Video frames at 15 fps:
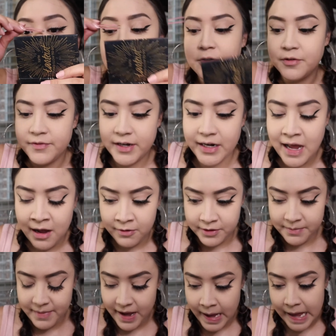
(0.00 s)
the novela out
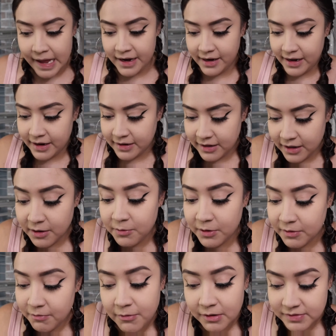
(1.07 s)
in my head, like,
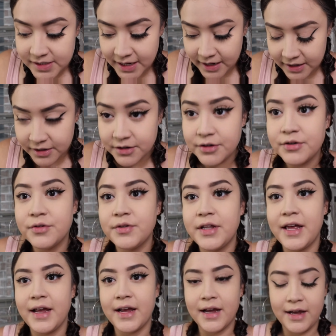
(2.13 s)
oh, what was I gonna do,
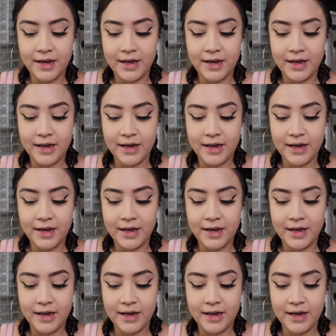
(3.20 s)
like.